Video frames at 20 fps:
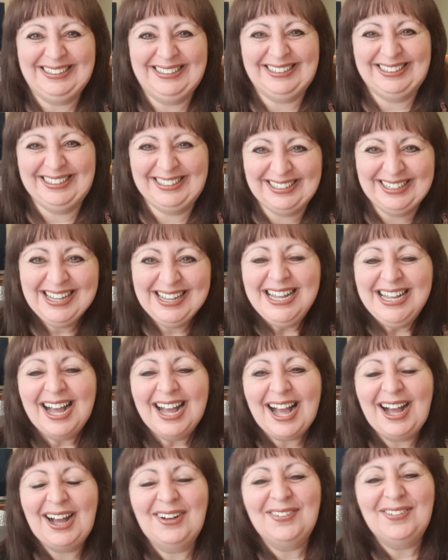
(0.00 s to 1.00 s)

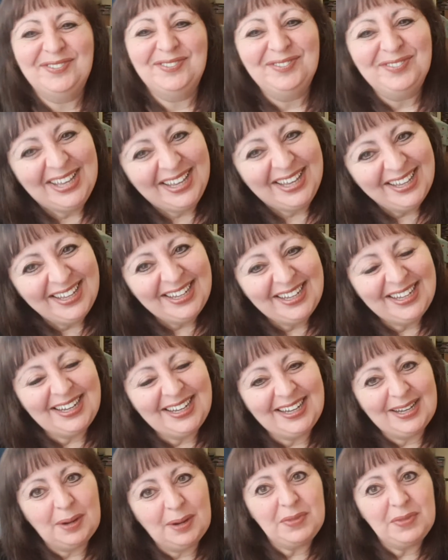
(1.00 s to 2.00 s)

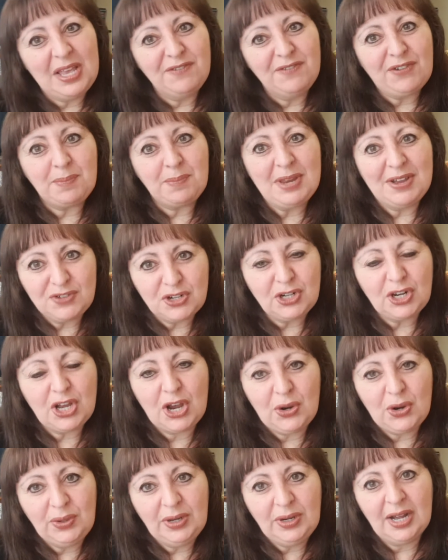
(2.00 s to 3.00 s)
If I'm left
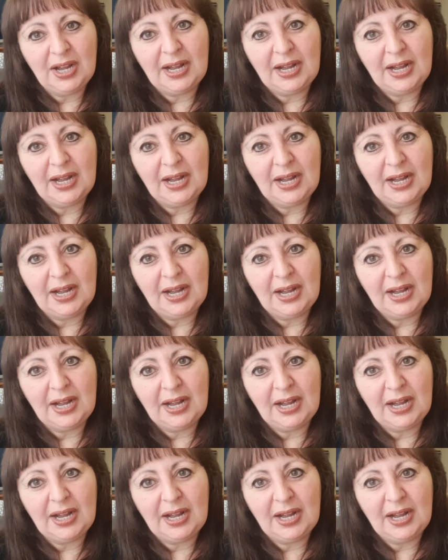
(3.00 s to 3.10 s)
alone,